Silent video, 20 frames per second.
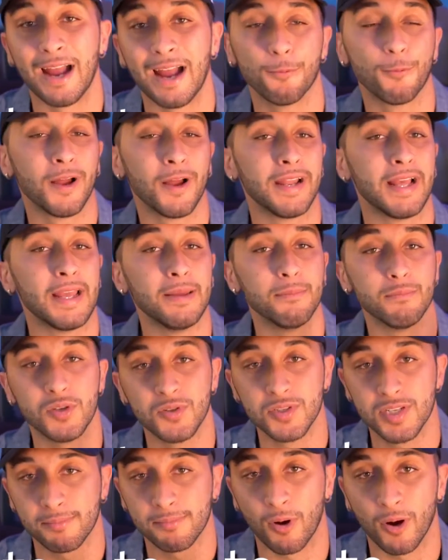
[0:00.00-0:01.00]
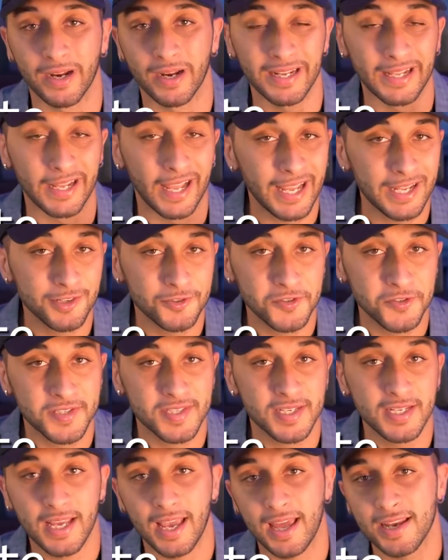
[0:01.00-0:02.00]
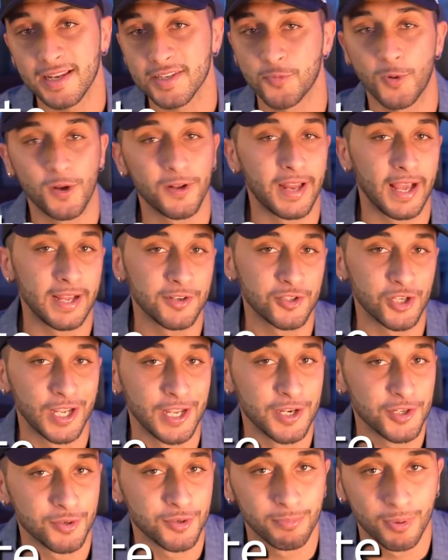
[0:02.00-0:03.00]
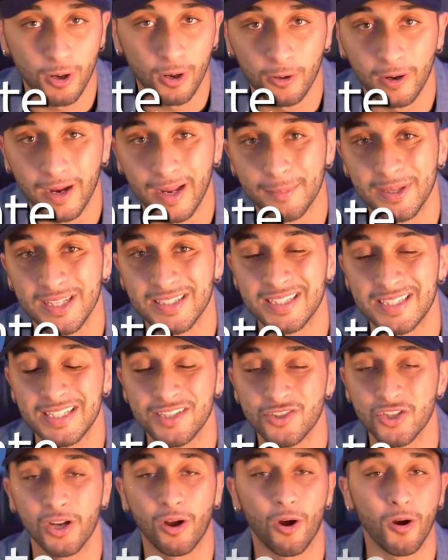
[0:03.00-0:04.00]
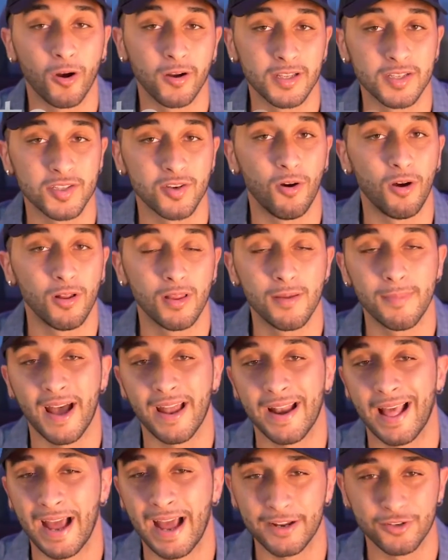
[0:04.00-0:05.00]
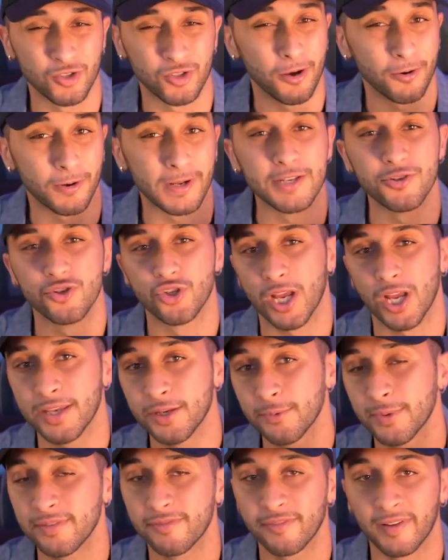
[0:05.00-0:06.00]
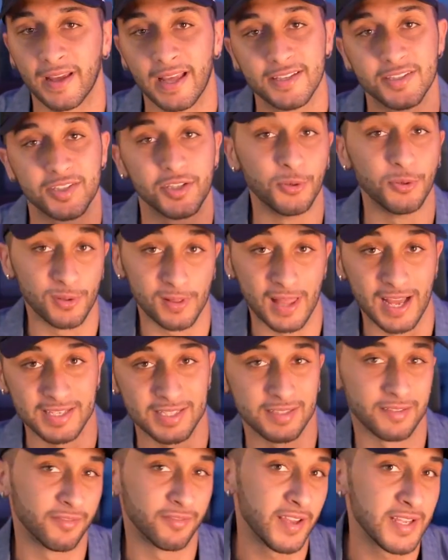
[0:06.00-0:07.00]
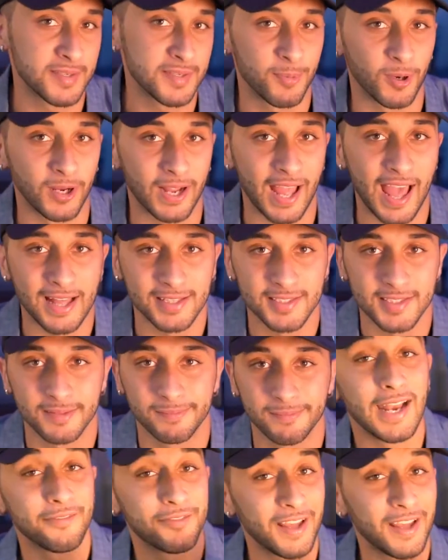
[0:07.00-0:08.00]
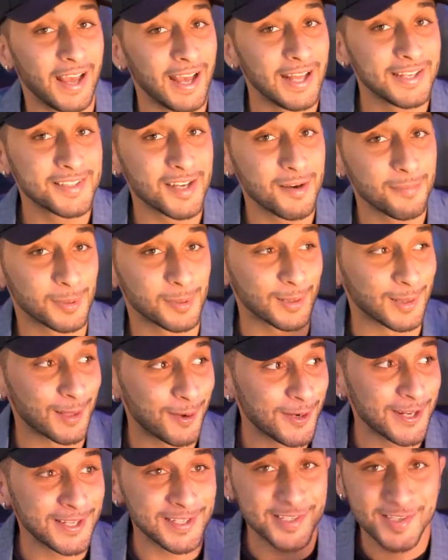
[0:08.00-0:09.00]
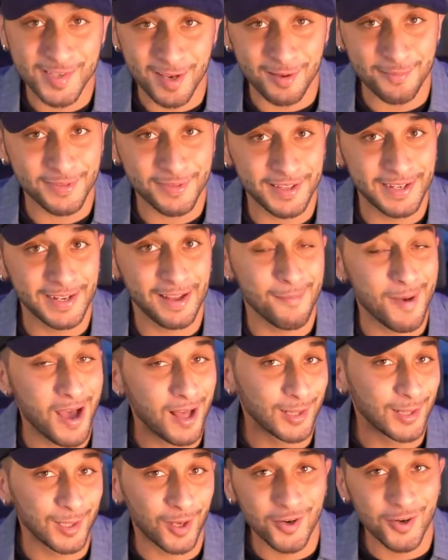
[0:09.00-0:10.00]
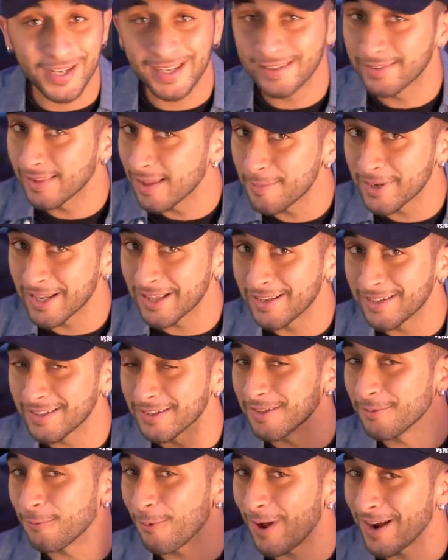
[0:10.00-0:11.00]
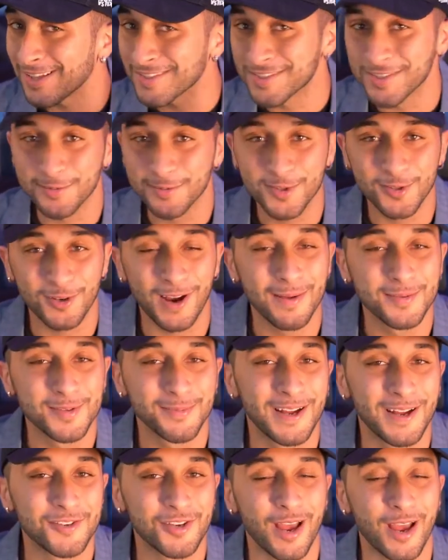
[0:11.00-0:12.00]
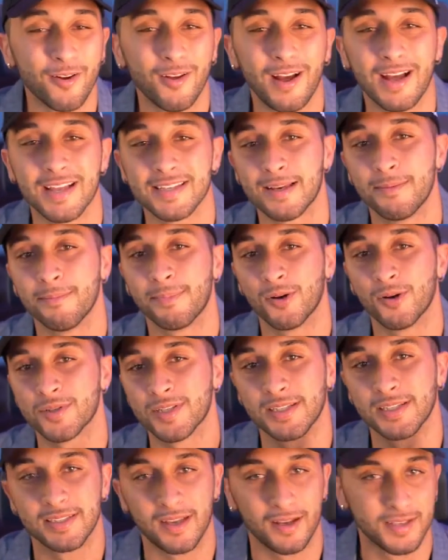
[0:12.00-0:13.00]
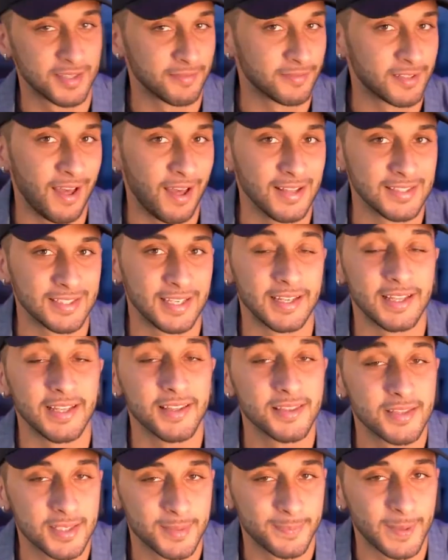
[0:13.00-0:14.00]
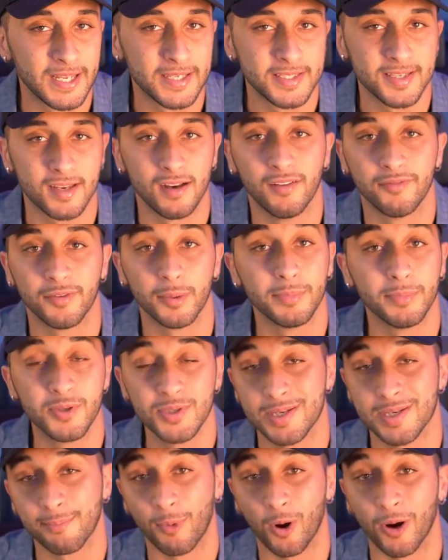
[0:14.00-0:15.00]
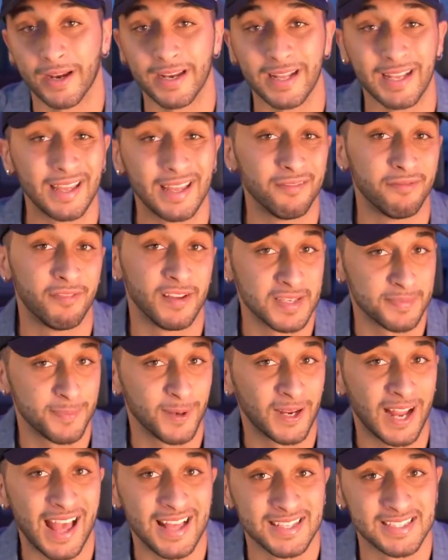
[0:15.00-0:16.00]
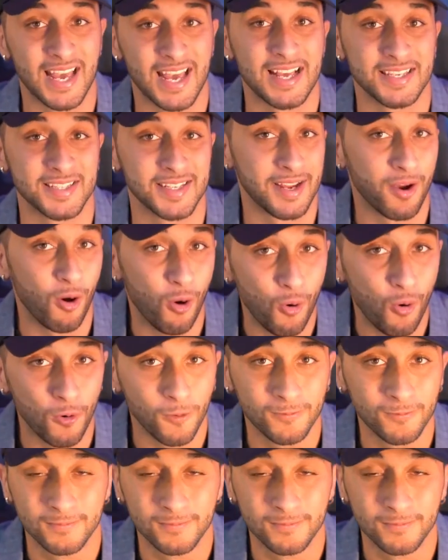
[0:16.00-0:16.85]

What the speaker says: I run a music marketing agency and as well an education program teaching artists all about how to generate genuine fans utilizing Facebook ads. And if you end up learning something about learning limited, why not subscribe to my channel, as I'm posting tons of content in the space of music marketing and Facebook ads as a whole.